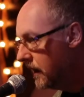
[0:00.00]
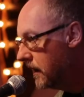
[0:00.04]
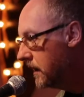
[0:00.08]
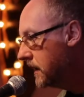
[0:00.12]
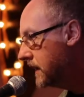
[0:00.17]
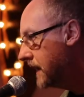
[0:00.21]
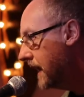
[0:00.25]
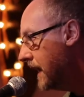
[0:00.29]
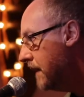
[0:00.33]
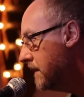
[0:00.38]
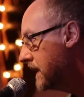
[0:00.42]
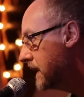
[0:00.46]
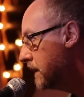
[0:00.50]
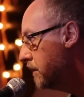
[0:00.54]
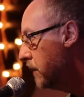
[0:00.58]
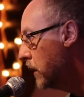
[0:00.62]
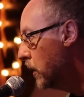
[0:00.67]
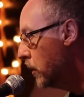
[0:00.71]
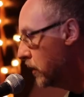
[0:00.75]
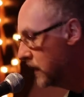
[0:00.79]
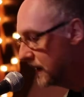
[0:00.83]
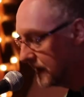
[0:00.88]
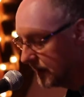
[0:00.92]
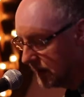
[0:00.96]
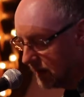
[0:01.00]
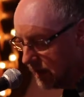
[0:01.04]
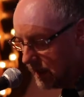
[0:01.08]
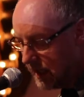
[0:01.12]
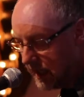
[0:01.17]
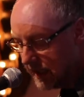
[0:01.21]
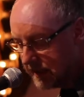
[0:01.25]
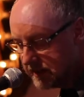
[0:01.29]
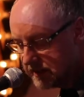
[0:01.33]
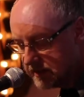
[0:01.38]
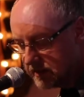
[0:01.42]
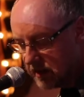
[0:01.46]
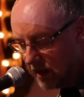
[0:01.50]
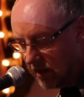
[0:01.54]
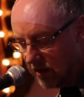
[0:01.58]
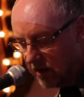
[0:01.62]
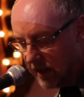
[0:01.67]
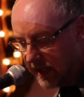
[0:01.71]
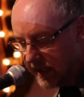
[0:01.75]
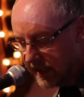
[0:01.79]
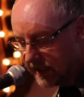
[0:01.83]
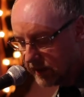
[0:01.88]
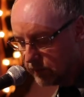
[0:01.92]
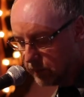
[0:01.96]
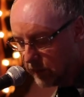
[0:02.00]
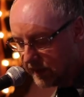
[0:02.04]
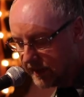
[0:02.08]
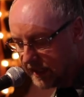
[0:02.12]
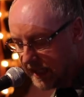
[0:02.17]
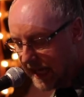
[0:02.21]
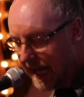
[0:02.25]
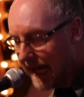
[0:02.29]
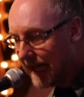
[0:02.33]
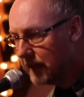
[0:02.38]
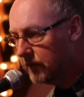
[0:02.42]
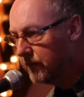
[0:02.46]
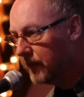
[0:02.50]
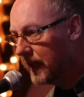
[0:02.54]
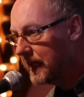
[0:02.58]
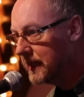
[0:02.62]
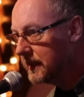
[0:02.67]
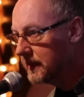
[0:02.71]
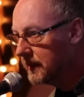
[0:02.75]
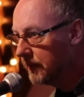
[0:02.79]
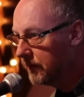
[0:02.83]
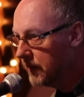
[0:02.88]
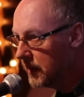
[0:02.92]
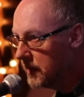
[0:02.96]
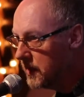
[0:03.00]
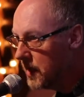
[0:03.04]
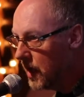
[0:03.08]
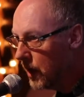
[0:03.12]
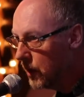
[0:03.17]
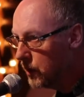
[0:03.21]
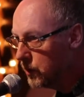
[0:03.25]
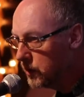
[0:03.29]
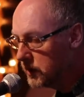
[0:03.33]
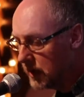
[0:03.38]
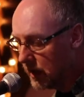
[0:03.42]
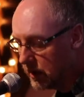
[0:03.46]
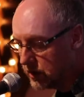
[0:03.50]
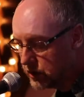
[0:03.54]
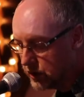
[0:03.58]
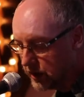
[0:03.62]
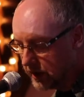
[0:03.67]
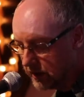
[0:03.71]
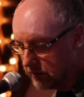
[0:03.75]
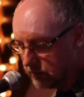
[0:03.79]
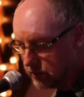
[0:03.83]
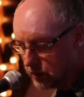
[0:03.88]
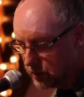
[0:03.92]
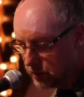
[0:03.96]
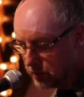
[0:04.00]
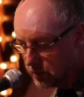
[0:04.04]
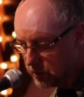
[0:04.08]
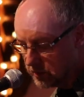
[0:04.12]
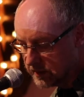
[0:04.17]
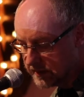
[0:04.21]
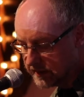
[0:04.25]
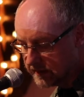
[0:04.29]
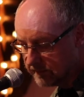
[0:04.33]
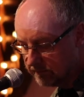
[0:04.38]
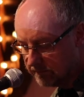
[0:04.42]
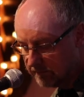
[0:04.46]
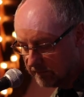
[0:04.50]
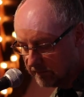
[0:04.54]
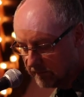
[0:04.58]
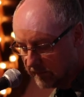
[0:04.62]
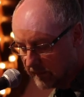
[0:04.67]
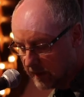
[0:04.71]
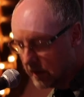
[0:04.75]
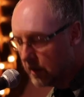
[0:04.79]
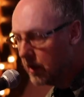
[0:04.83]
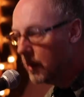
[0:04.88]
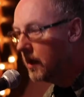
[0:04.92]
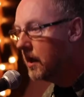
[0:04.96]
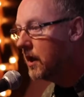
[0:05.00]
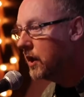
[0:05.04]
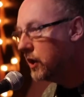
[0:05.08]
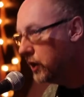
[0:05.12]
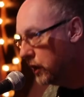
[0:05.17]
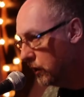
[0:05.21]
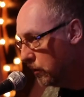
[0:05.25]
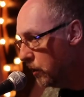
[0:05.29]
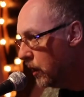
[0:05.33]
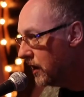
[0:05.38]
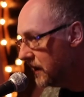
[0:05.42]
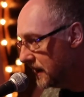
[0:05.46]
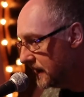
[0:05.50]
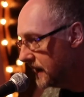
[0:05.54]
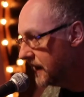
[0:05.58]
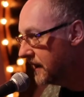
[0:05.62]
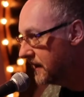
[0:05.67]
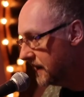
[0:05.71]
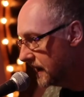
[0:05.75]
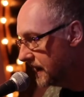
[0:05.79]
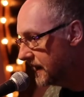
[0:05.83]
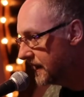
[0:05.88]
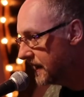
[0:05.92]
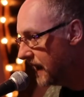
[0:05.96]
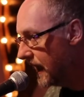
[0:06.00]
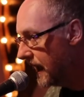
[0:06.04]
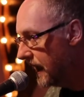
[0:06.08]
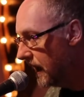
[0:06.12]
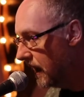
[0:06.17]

Team sports had died with the advent of the no-touching rules. You wanted to stay